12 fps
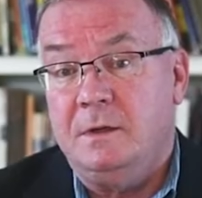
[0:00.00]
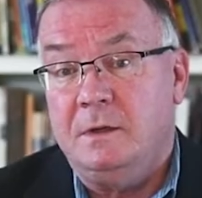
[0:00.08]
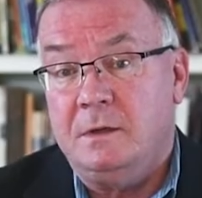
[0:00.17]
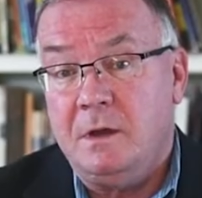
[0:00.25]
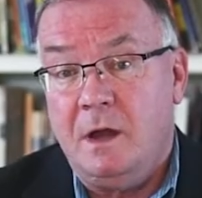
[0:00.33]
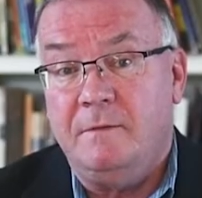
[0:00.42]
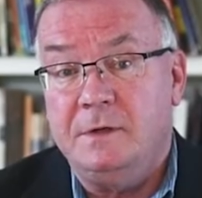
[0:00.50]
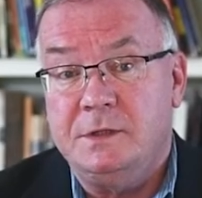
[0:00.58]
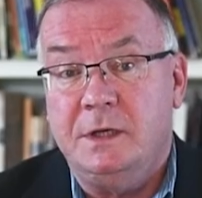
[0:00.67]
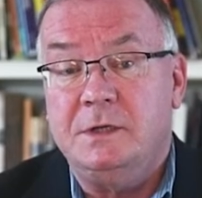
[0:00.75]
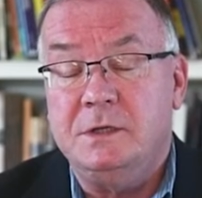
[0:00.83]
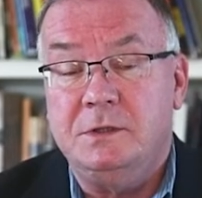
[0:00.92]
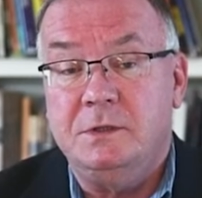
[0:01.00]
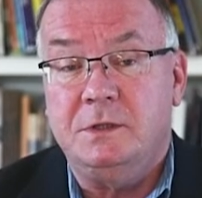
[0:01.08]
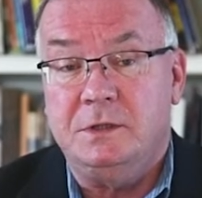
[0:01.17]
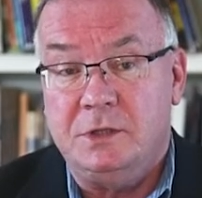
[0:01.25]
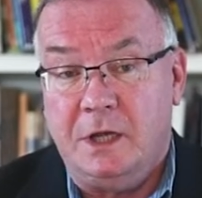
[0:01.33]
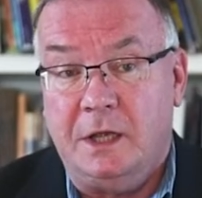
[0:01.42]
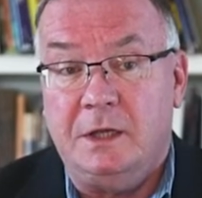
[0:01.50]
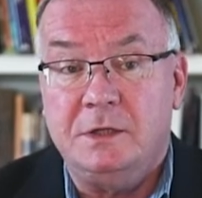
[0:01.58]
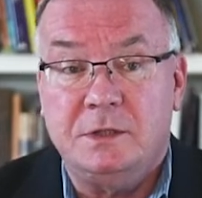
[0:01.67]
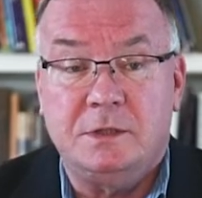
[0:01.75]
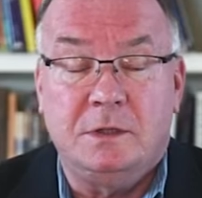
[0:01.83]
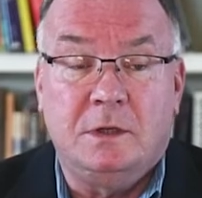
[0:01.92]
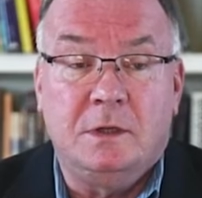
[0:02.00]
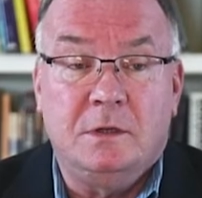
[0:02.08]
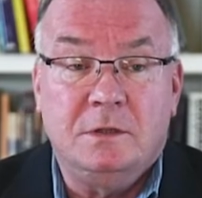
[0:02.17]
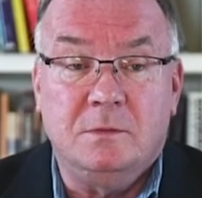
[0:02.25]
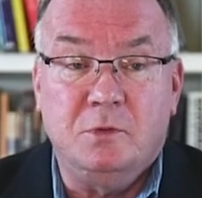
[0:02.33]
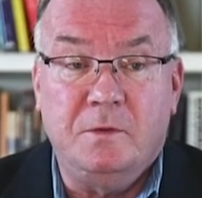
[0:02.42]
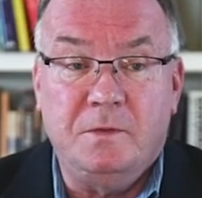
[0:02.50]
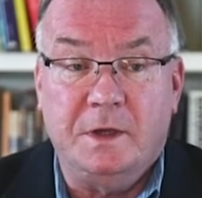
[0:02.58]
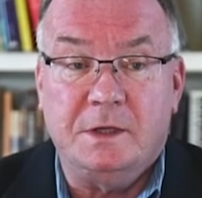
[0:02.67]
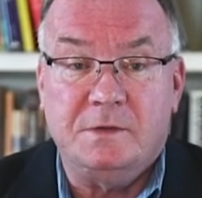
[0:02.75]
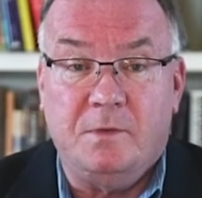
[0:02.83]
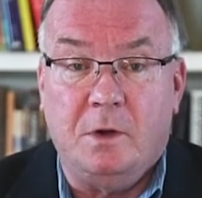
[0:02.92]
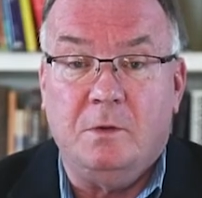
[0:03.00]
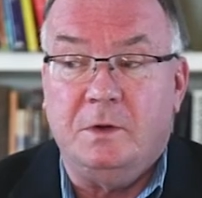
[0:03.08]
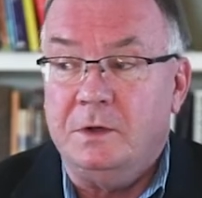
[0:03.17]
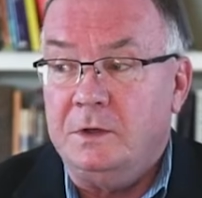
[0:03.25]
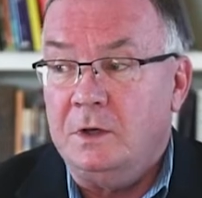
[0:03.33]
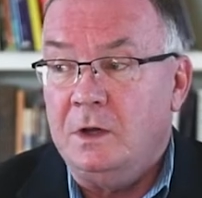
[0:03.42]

the conversations you can change to move things forward